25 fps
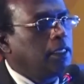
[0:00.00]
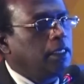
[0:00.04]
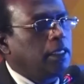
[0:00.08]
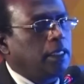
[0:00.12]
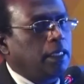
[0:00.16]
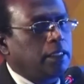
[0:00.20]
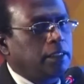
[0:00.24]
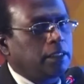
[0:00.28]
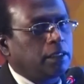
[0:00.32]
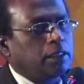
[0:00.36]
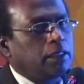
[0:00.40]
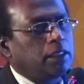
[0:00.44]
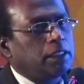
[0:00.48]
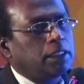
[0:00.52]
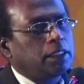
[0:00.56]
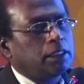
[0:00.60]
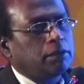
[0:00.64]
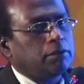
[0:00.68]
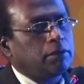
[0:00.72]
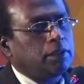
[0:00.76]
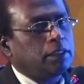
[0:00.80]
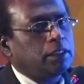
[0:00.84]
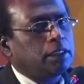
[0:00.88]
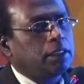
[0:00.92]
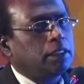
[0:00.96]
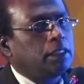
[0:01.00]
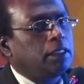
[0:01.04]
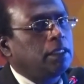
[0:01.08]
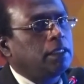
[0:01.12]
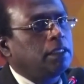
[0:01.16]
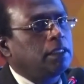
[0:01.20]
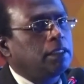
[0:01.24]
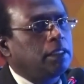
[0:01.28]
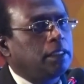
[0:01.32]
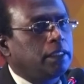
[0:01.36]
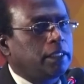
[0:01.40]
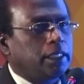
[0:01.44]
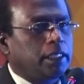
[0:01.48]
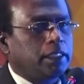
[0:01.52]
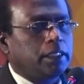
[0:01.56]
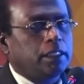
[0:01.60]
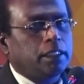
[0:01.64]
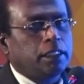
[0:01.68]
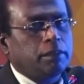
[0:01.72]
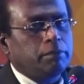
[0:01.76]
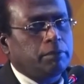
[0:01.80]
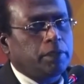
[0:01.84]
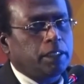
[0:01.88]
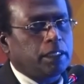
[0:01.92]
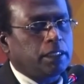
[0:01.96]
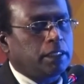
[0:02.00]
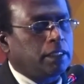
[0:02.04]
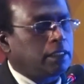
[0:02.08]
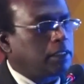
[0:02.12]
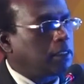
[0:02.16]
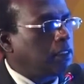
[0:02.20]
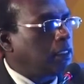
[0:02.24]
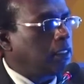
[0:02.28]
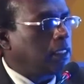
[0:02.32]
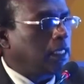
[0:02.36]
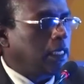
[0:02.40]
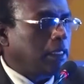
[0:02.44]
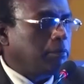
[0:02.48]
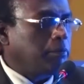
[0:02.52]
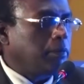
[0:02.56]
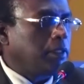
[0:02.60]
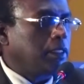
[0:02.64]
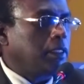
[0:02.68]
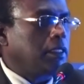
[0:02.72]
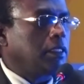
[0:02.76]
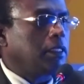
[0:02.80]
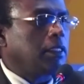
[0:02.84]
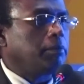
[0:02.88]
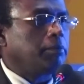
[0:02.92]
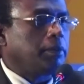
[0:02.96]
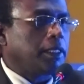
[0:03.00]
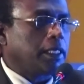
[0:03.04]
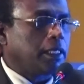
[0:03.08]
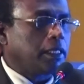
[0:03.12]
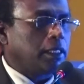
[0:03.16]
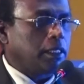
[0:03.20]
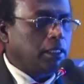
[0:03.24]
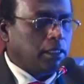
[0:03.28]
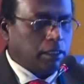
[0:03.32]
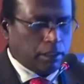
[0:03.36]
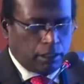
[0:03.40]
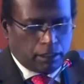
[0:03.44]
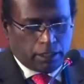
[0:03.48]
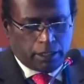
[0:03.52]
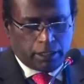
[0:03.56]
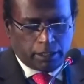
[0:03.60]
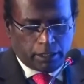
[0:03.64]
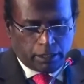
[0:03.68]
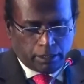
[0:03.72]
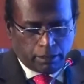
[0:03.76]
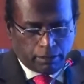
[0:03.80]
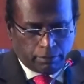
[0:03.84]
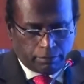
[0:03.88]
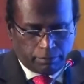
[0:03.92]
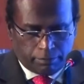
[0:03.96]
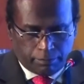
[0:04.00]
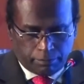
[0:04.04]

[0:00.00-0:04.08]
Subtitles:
As a consequence, the tracer uptake does not happen in that particular region.